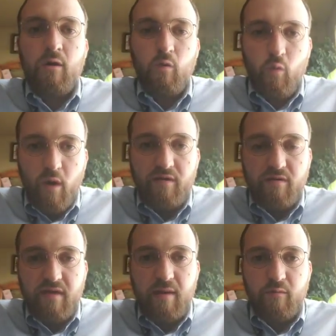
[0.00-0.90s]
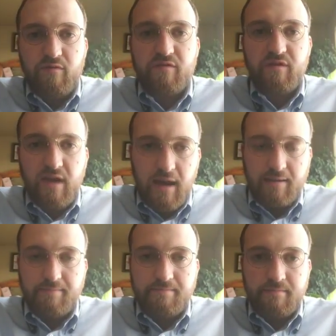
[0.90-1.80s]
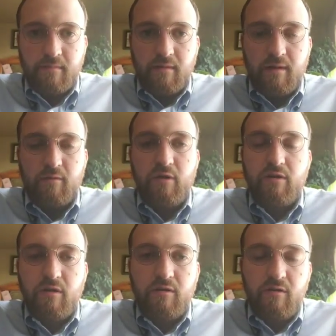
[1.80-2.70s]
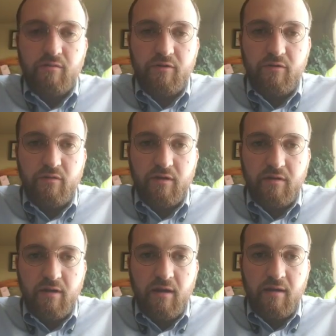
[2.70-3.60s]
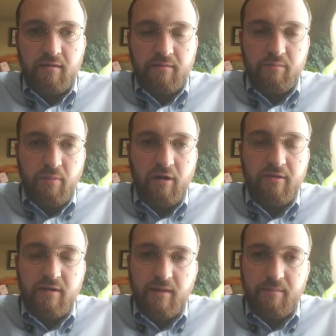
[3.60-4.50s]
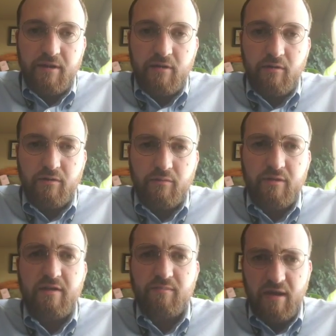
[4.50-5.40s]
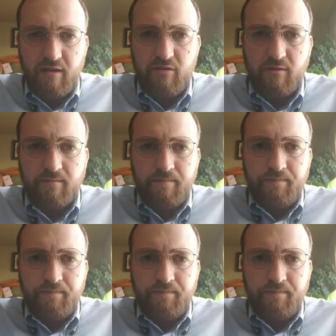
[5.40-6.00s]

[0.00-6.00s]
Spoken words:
Once that was done, we turned it over to a part of the company called the Release Manager,